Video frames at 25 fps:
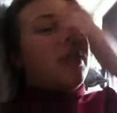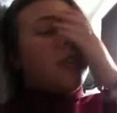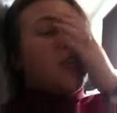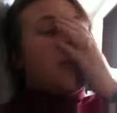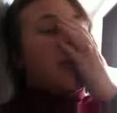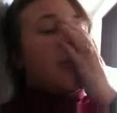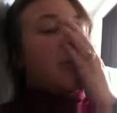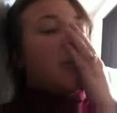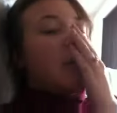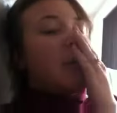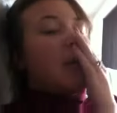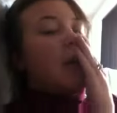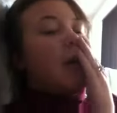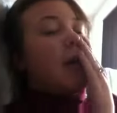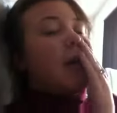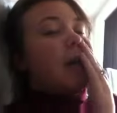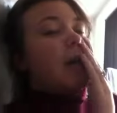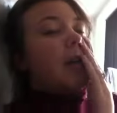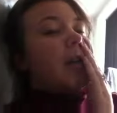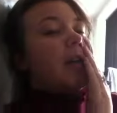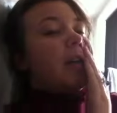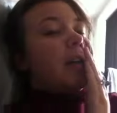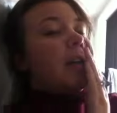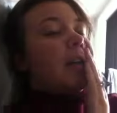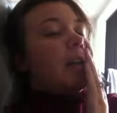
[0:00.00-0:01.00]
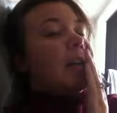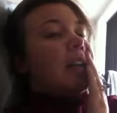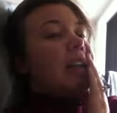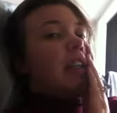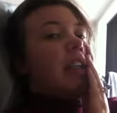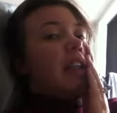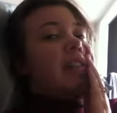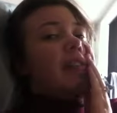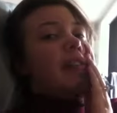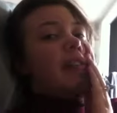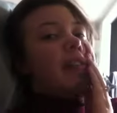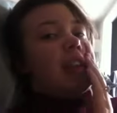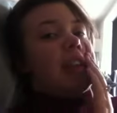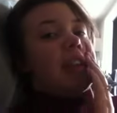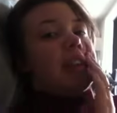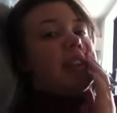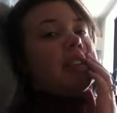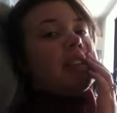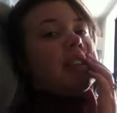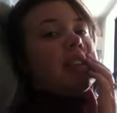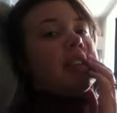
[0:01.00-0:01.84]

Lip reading: and 2 aren't on Netflix,